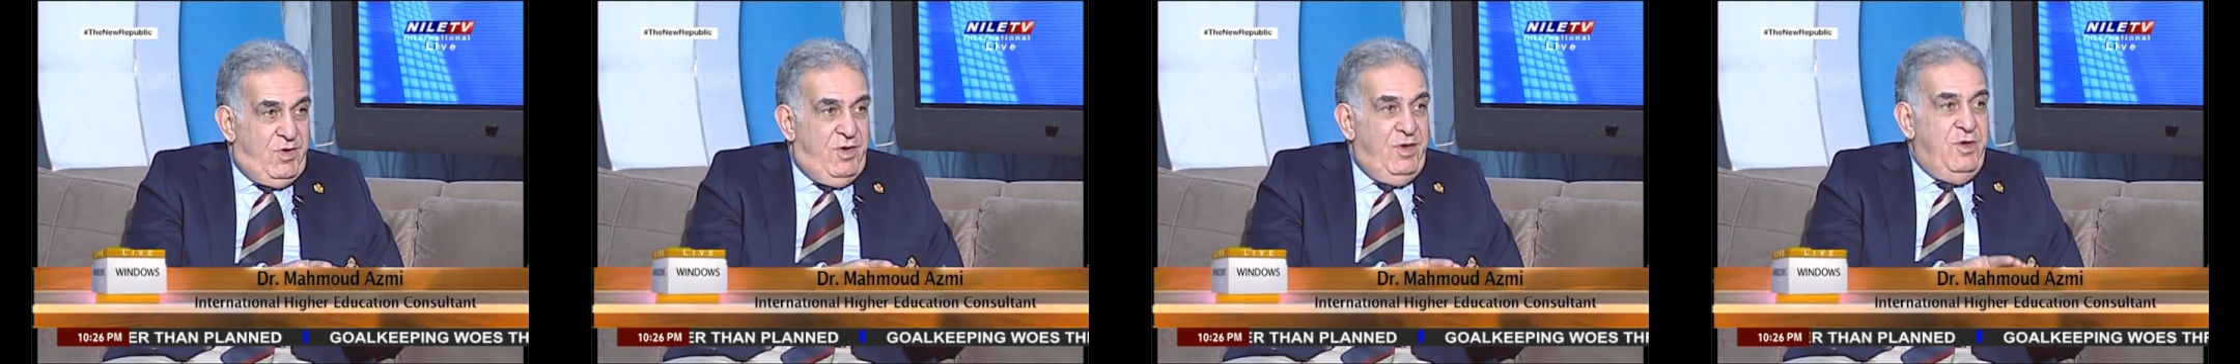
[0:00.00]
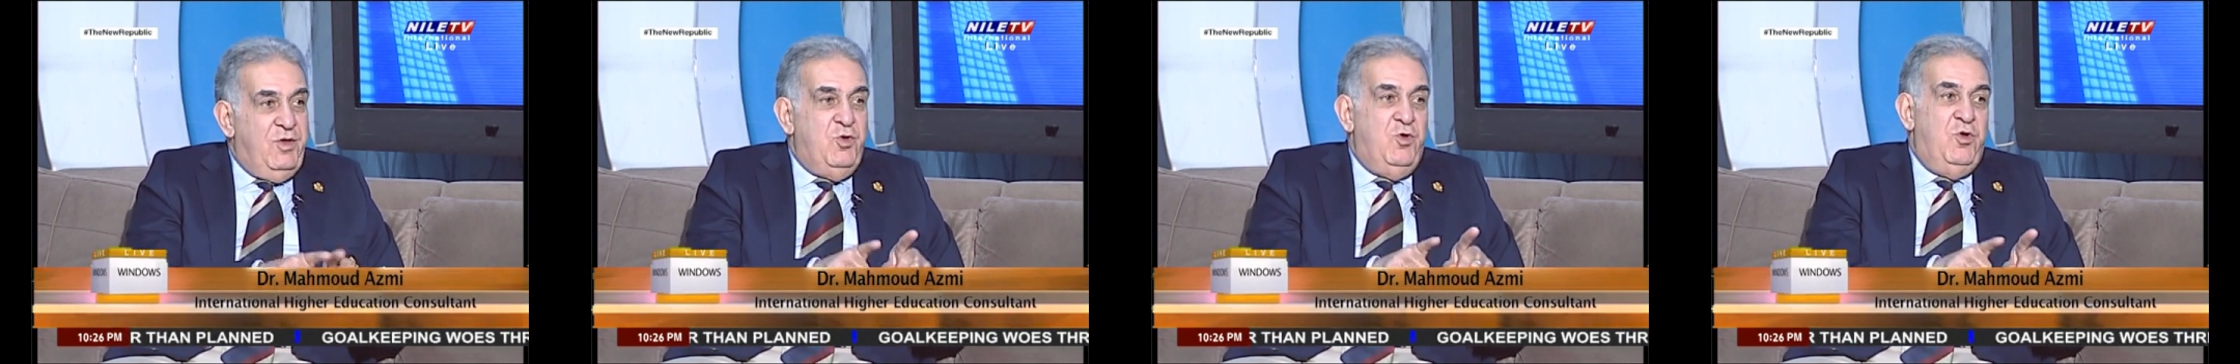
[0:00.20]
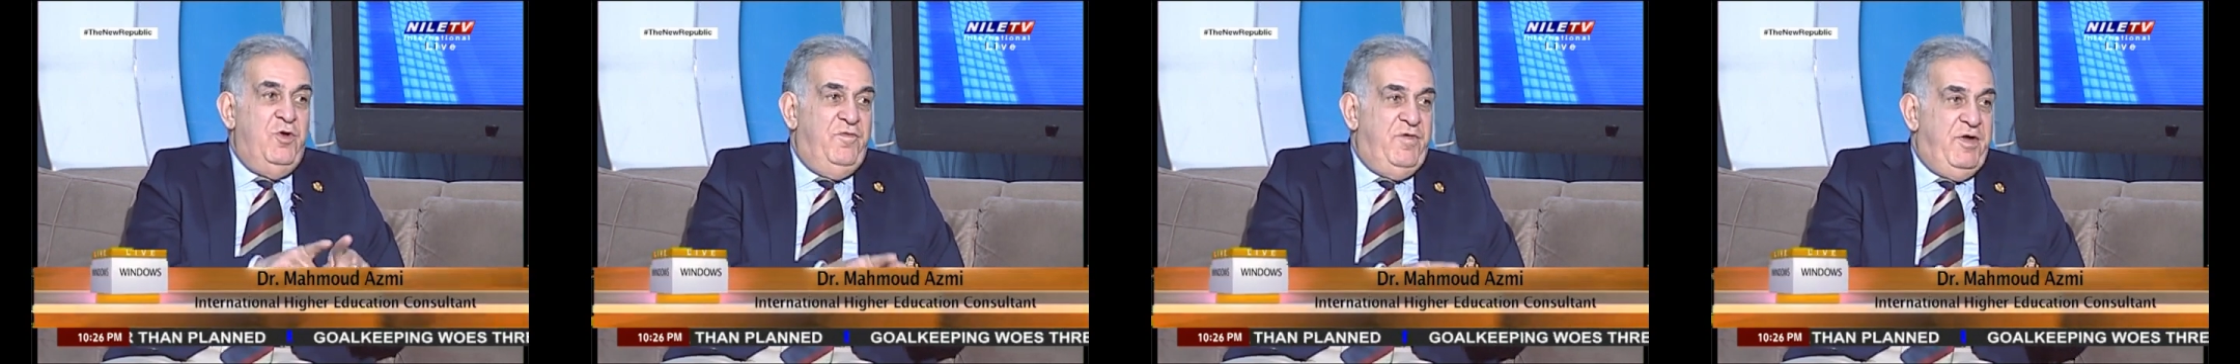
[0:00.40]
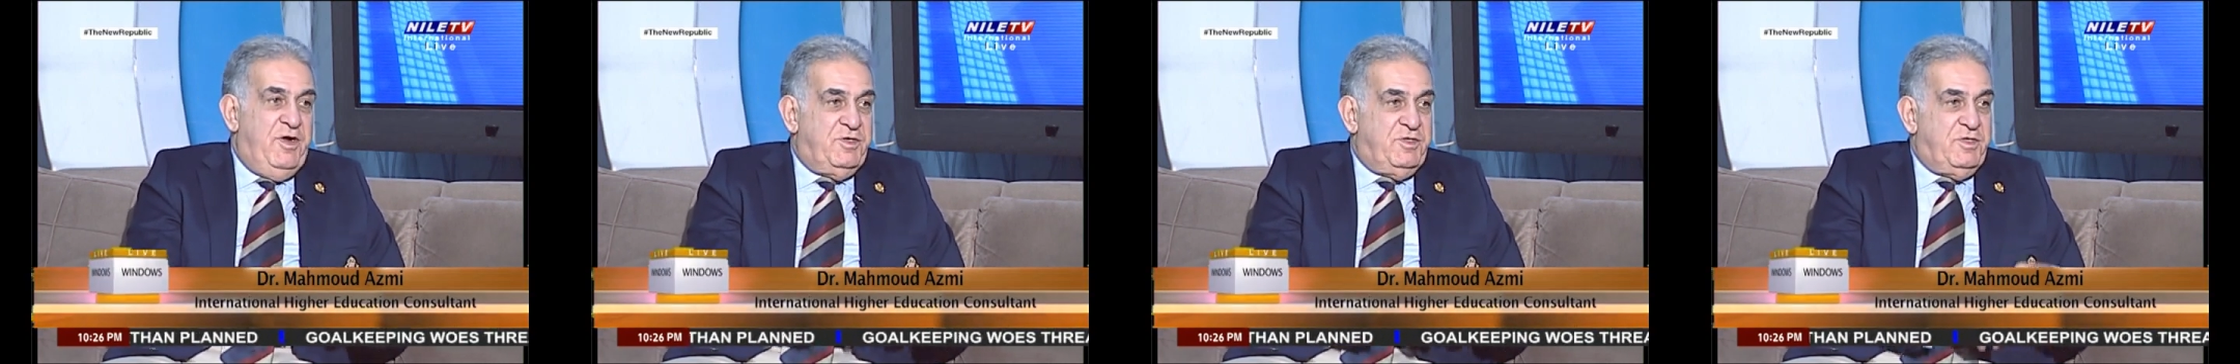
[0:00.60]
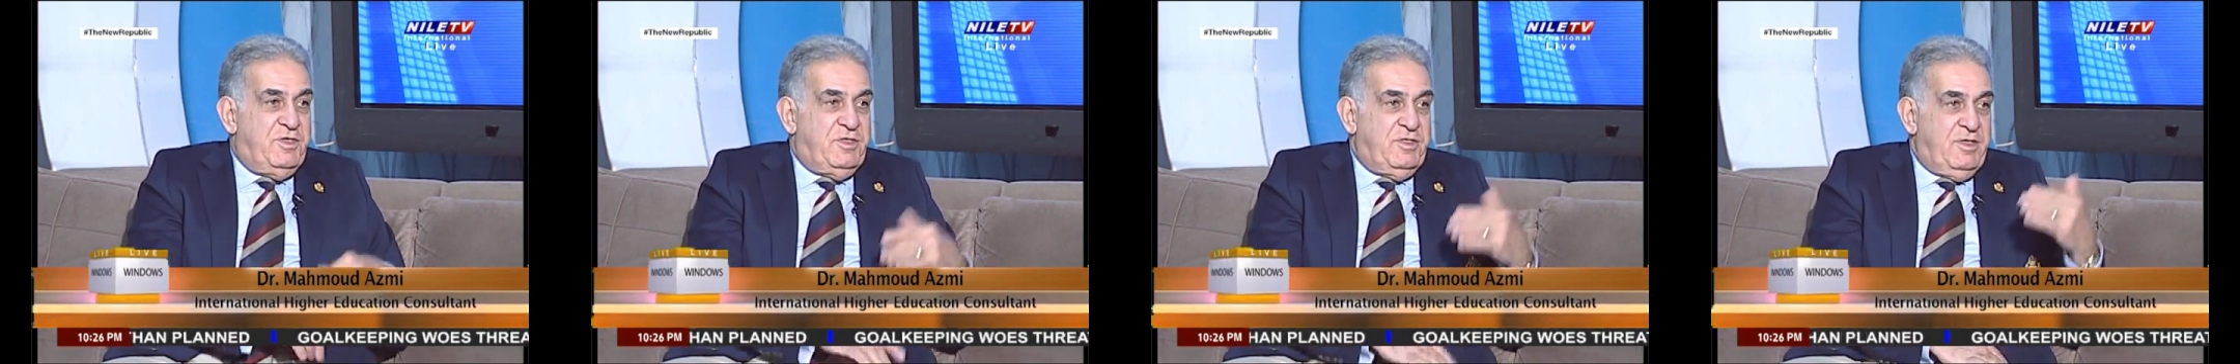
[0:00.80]

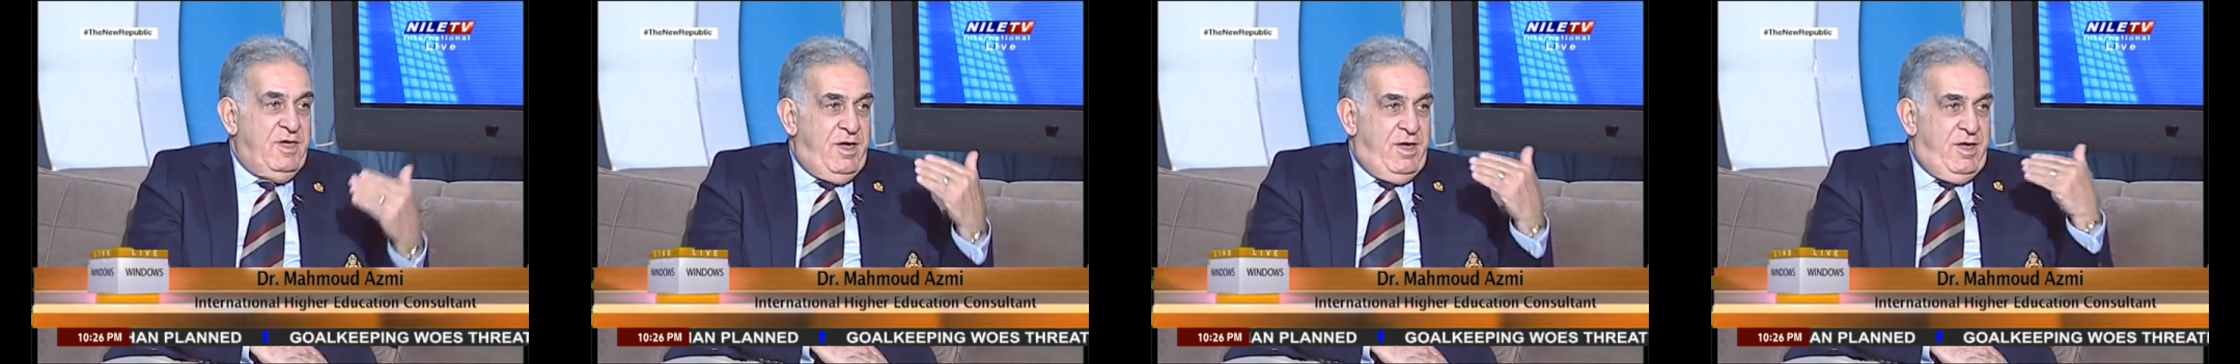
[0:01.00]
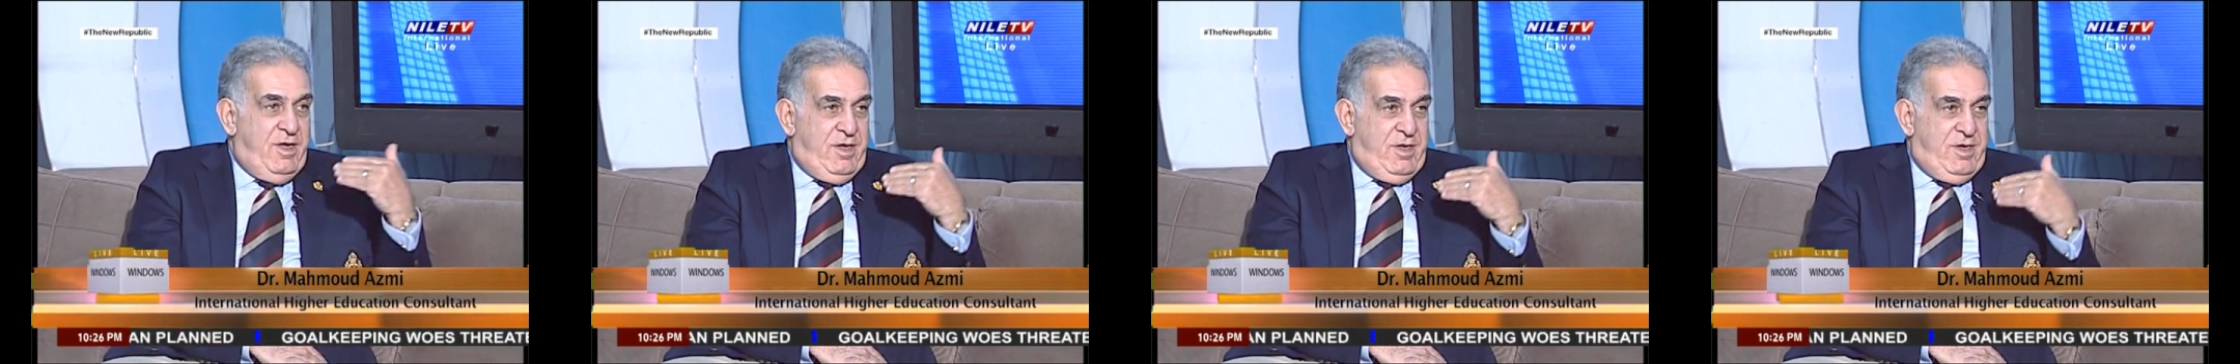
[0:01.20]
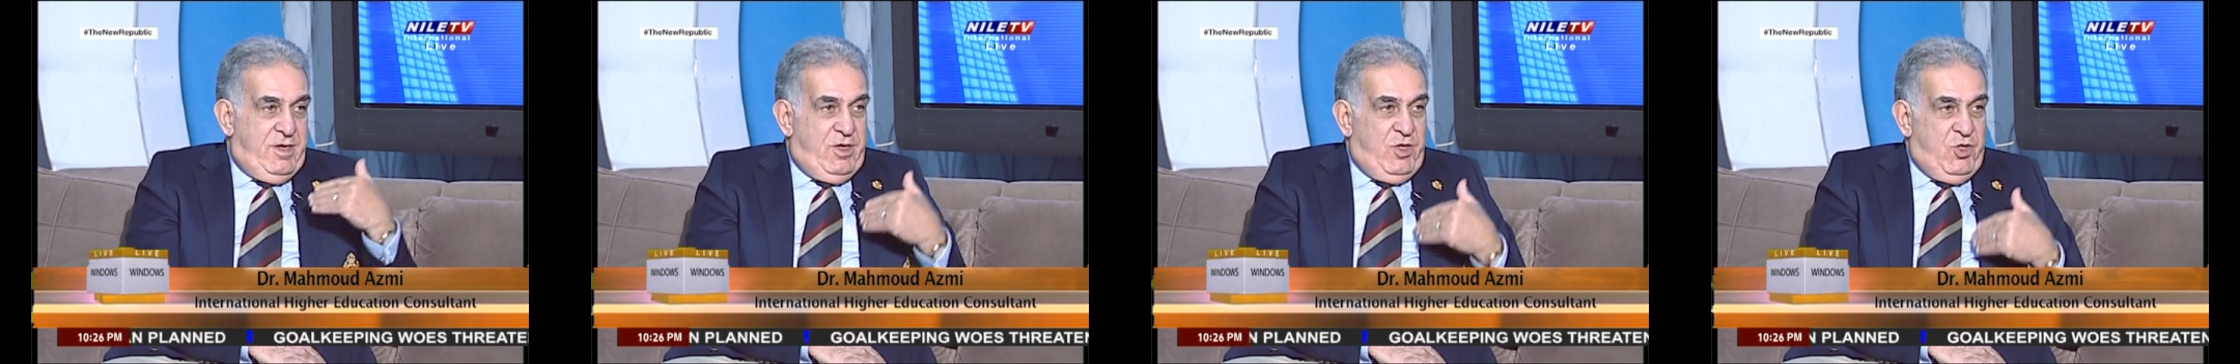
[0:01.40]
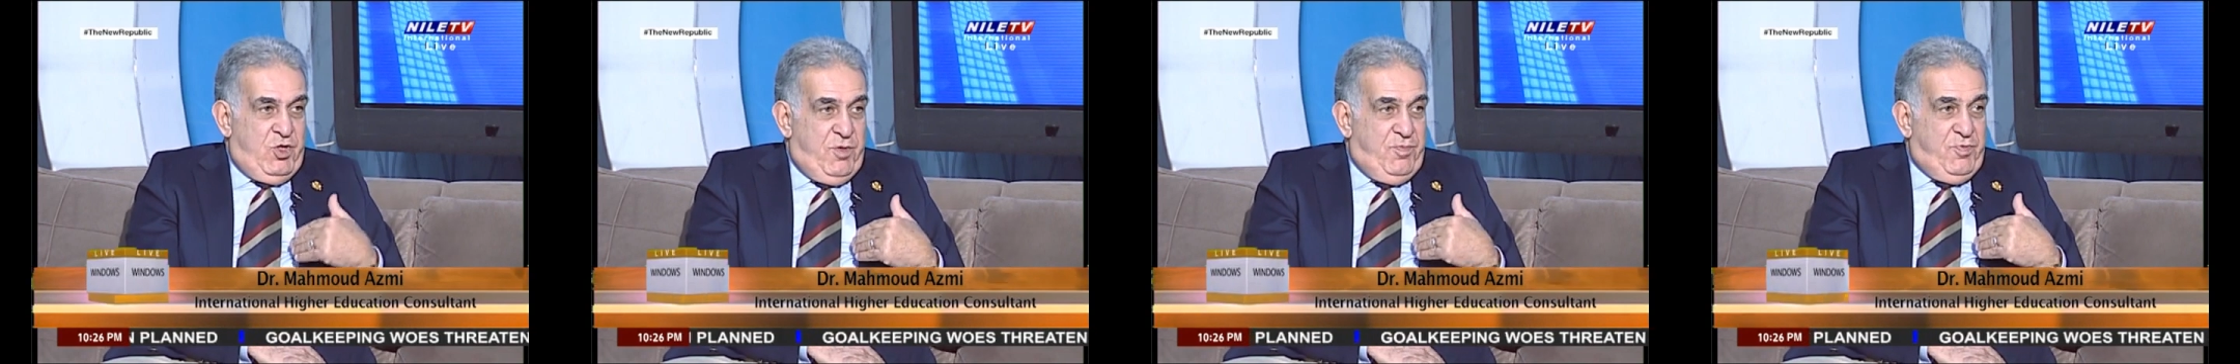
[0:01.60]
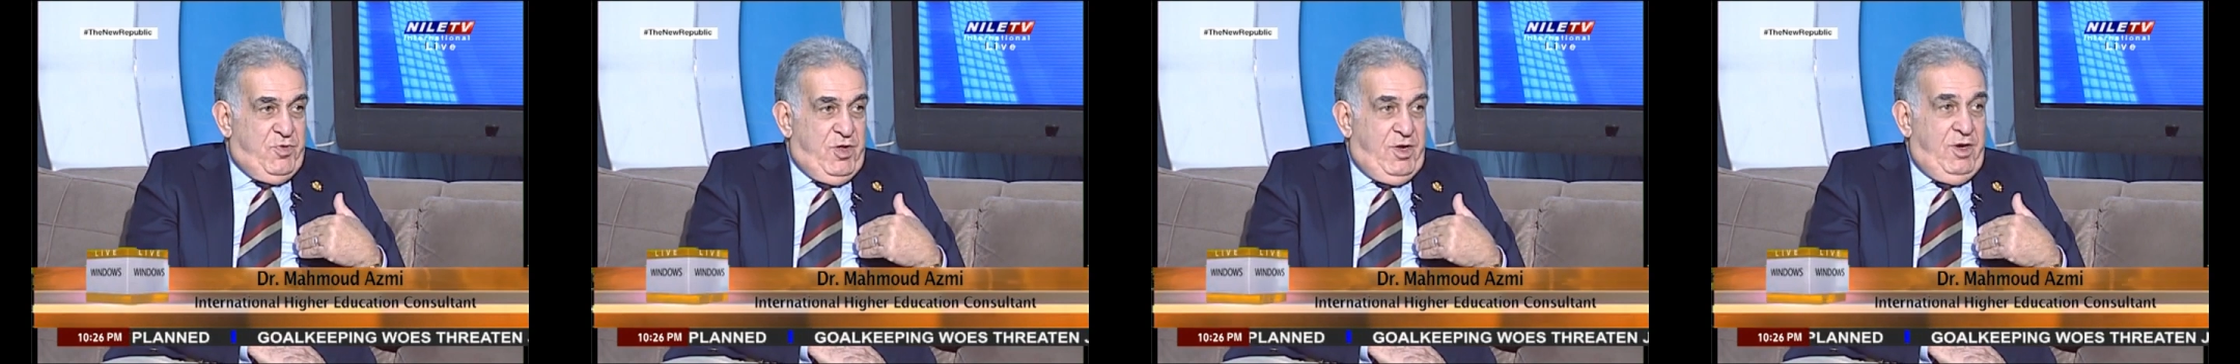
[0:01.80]
universities,
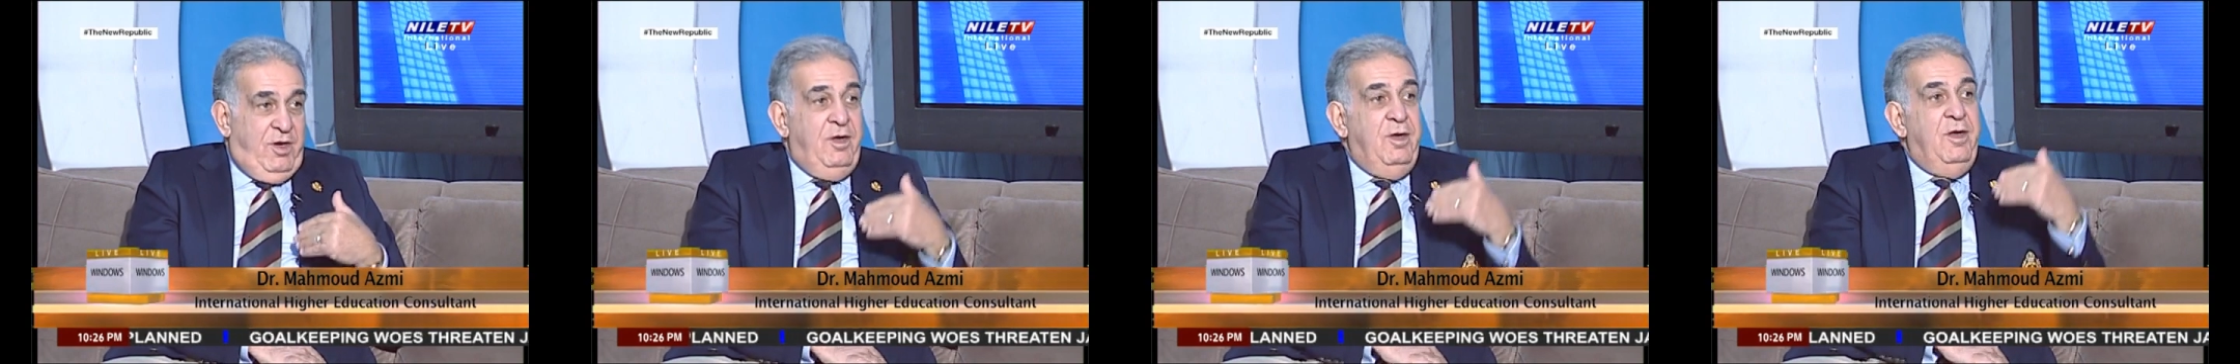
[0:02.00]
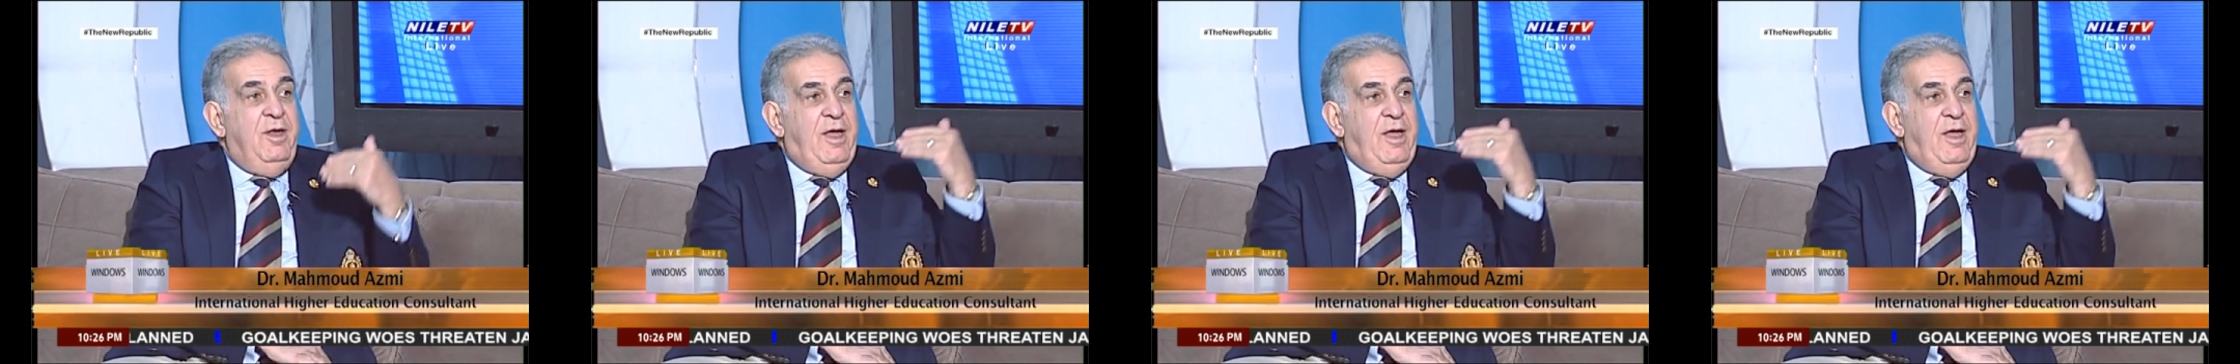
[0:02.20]
Egyptian